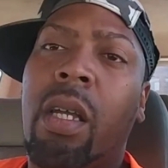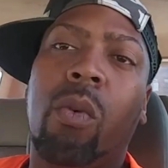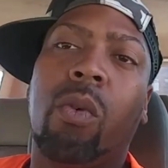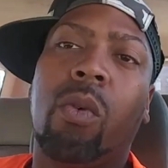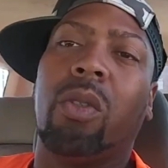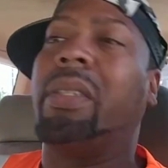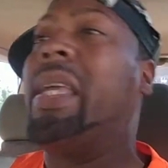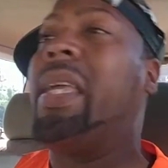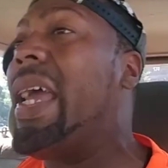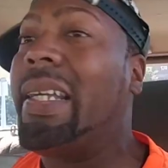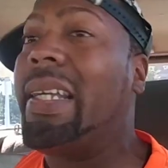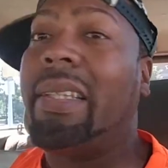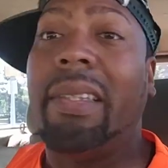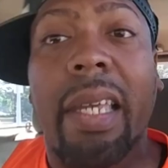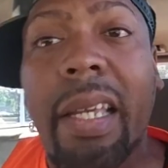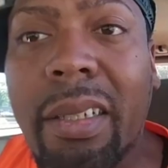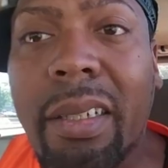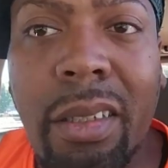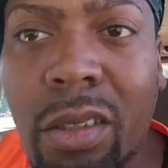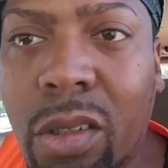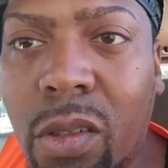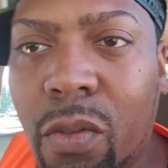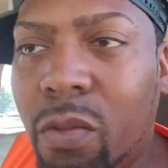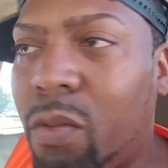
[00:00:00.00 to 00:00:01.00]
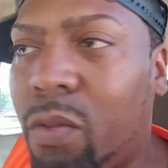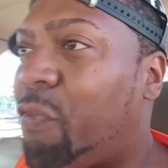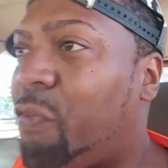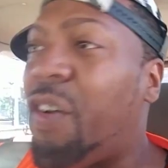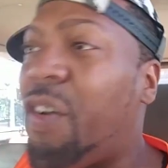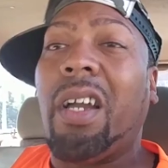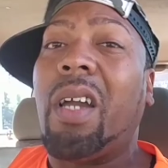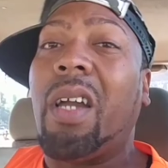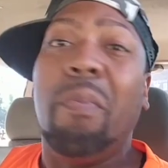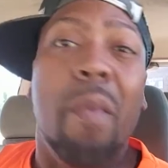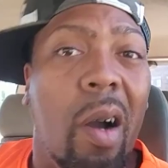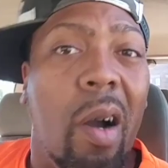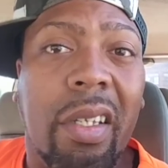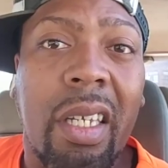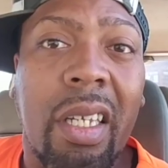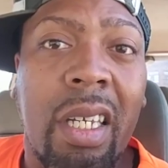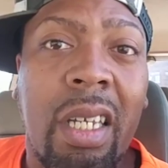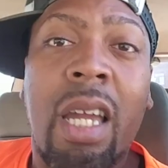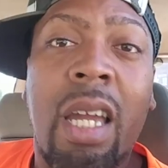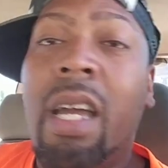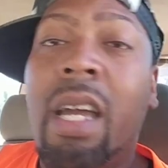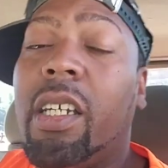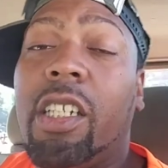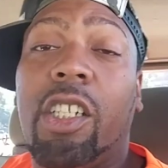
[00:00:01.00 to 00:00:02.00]
Well, take this, you fucking monkey. You
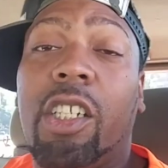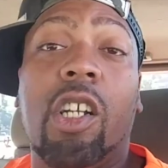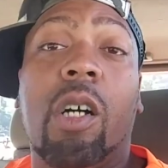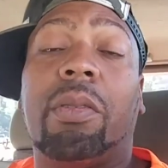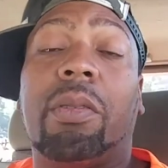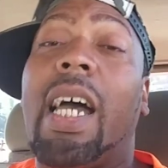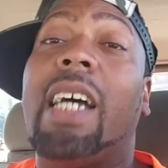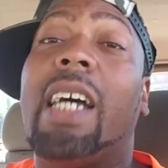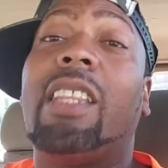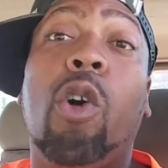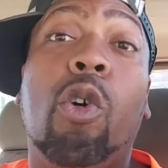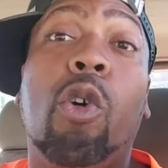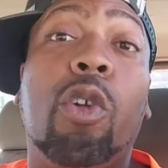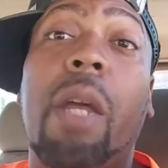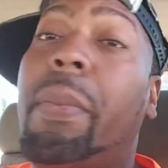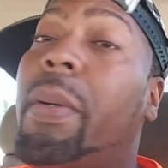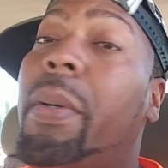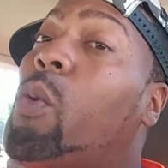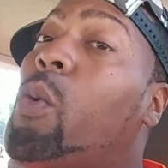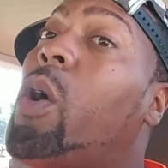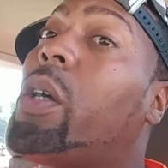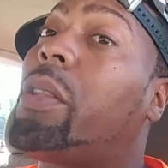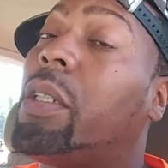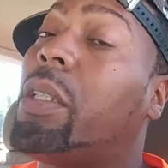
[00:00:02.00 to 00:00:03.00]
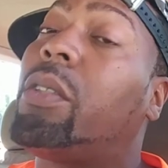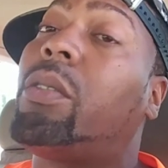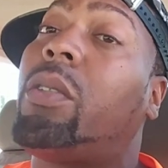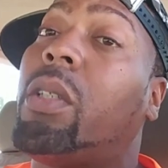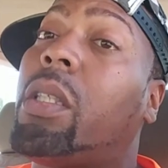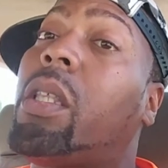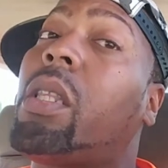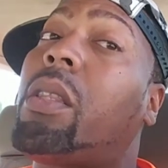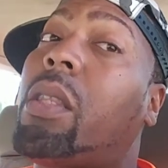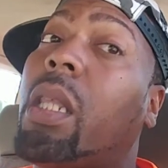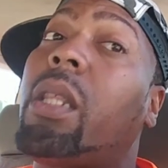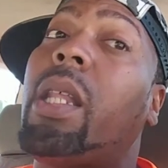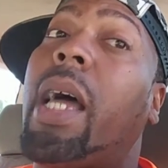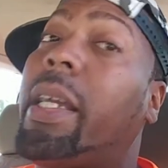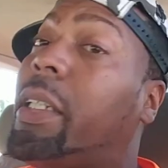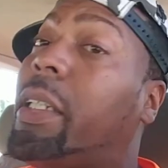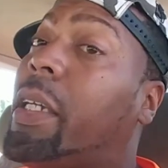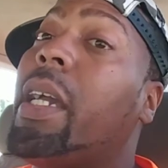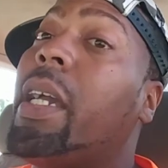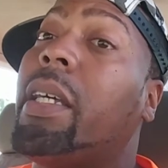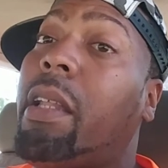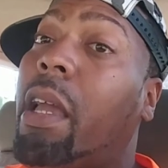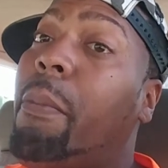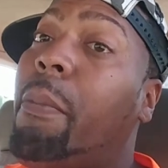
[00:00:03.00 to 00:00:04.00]
know what I'm saying? I know they be wanting to, to like
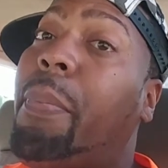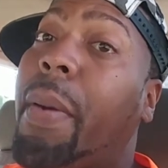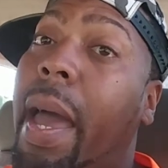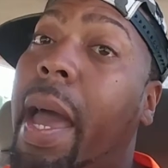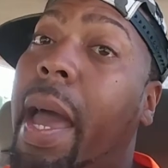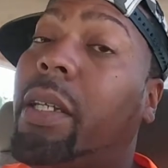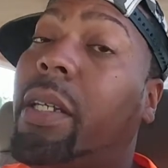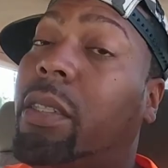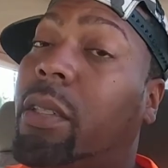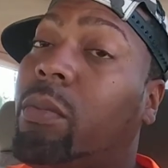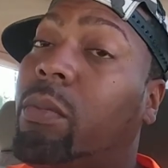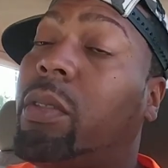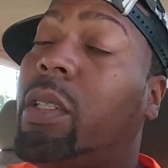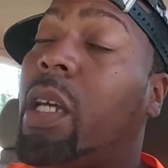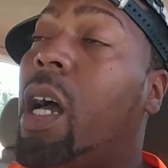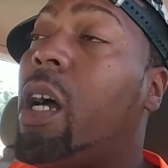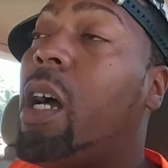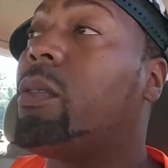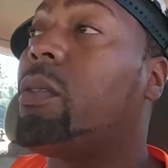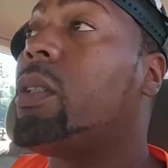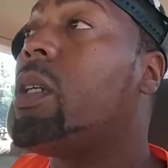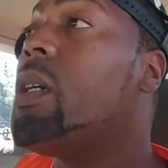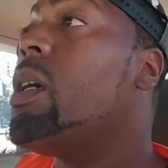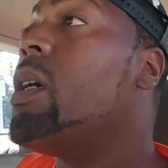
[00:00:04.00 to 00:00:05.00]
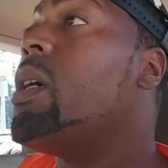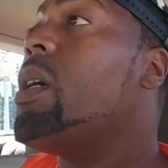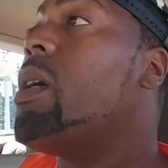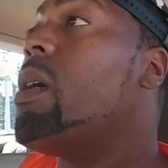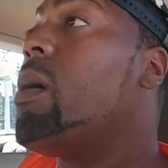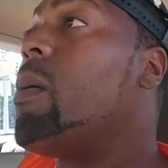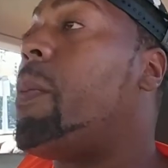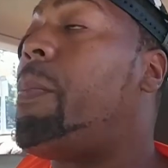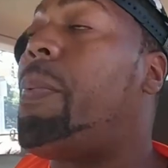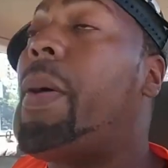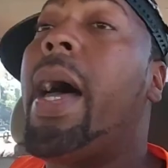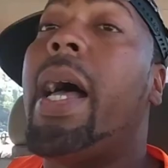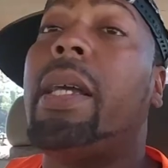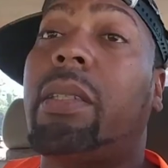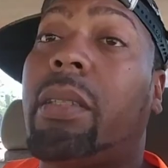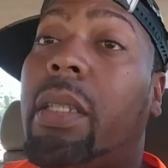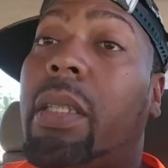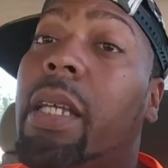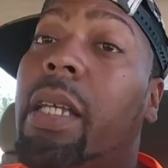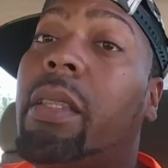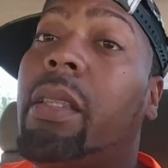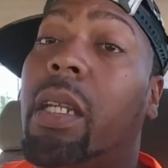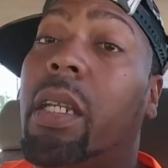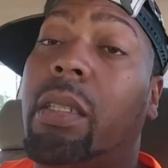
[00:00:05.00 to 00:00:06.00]
get in their bag sometimes. But Pat
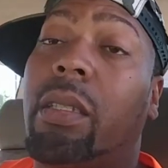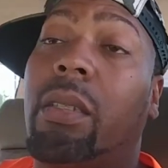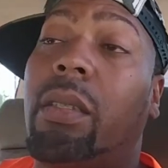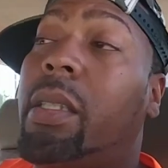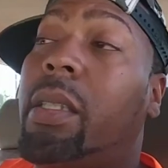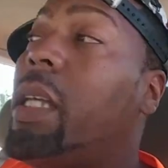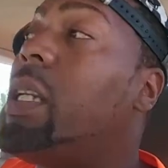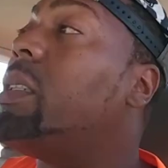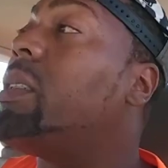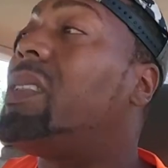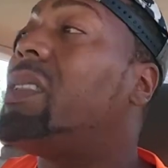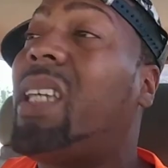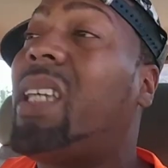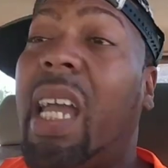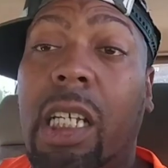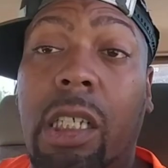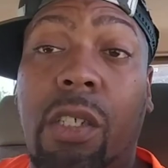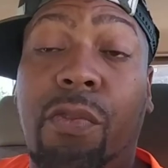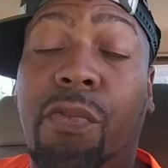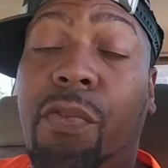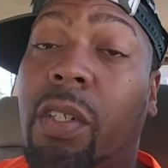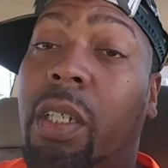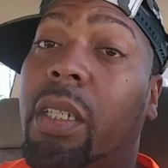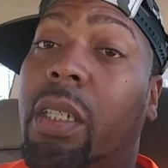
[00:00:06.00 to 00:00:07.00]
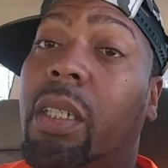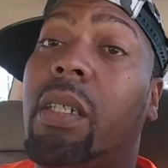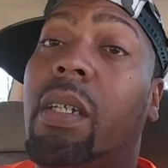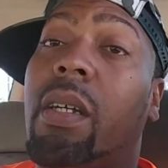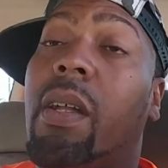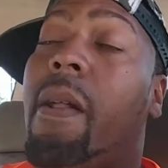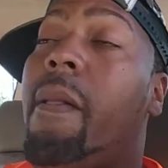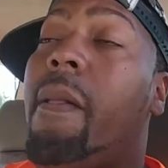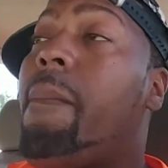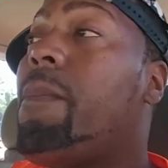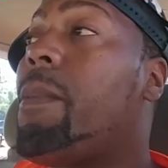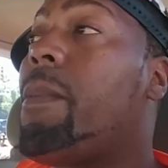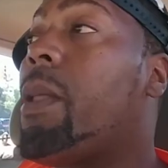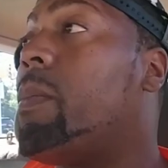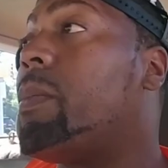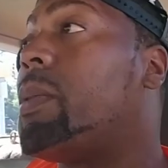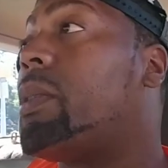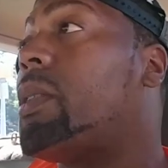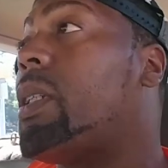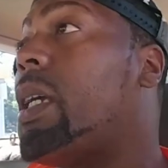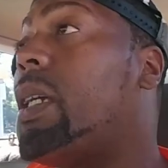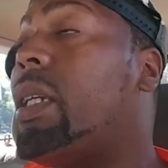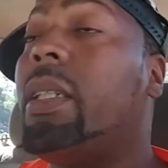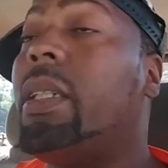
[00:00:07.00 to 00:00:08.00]
Stay did it, did it tastefully. You know what I'm
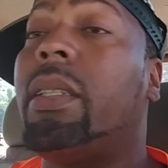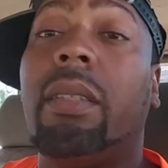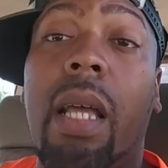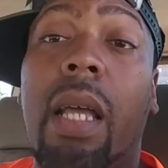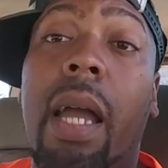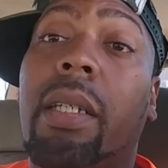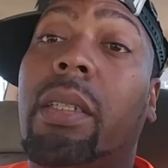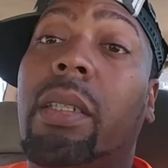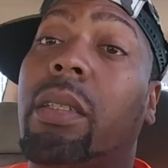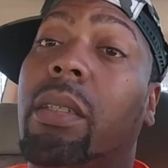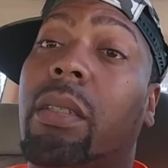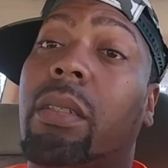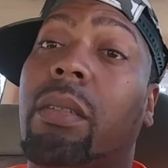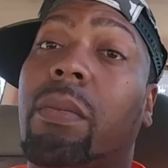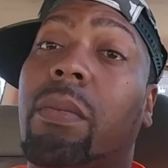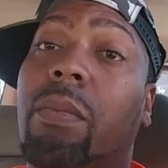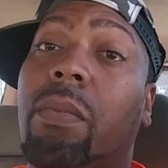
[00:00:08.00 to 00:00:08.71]
saying? He's nice.